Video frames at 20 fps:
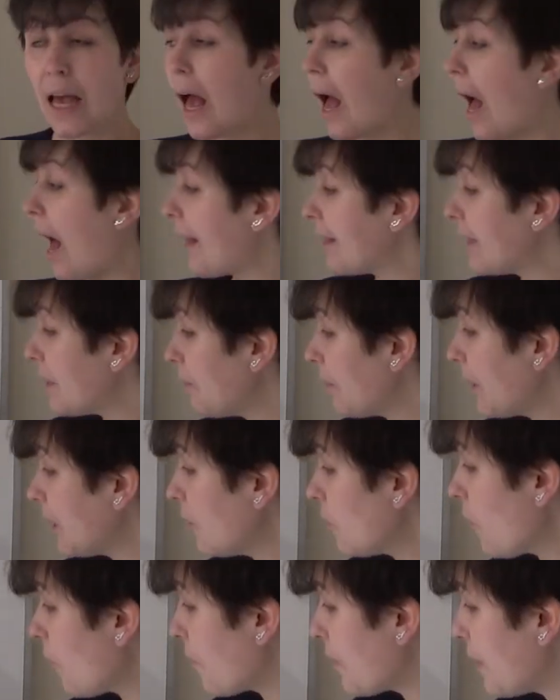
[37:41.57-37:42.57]
And the meaning
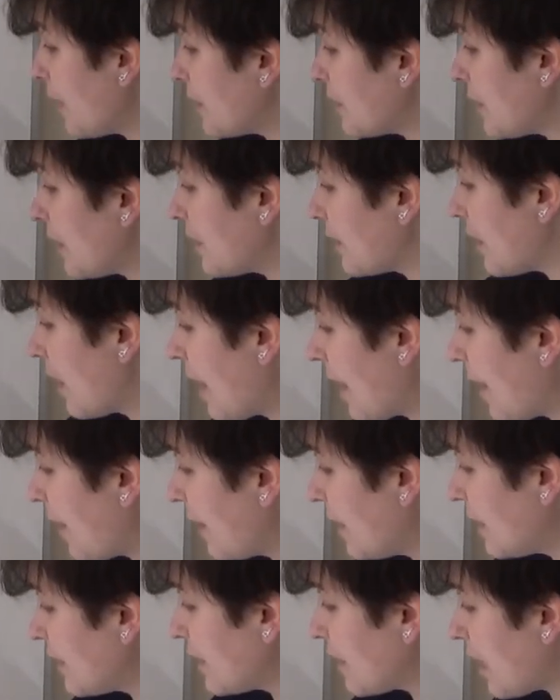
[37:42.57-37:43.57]
of this is,
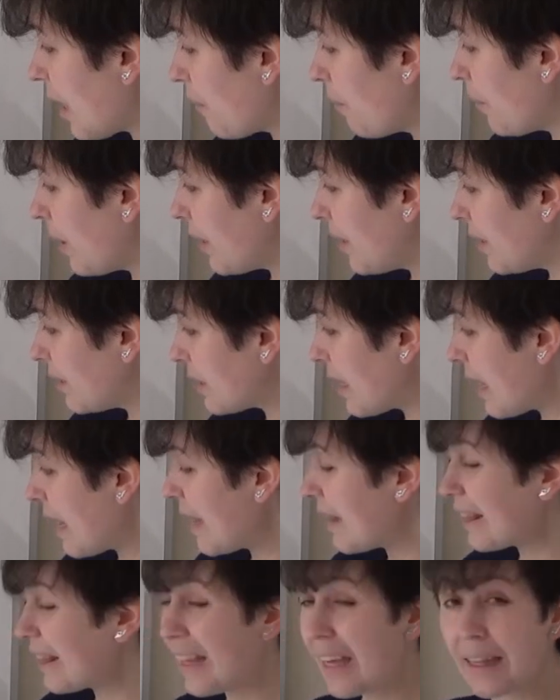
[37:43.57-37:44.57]
this number is
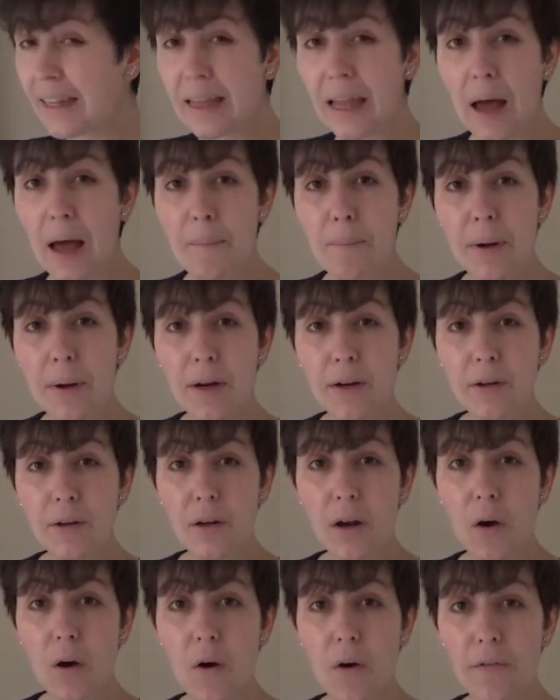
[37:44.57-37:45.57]
the number
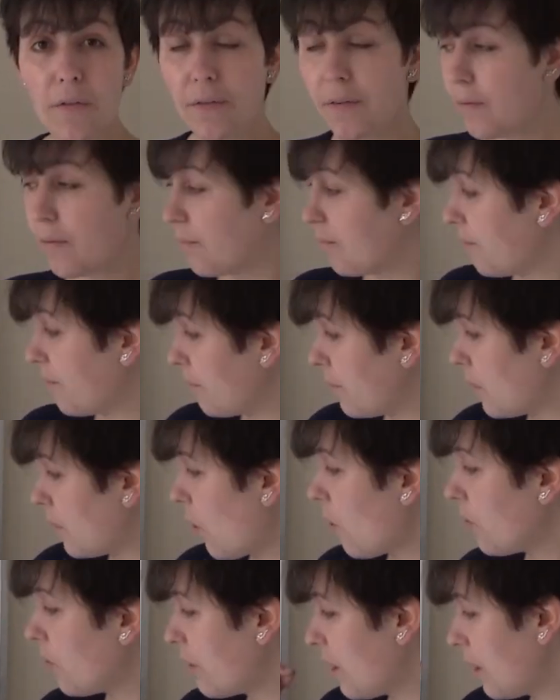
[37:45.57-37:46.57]
of,
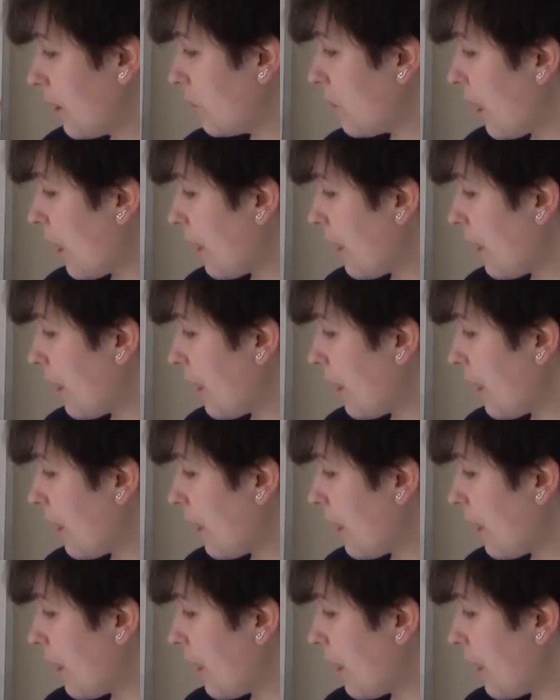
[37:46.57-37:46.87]
the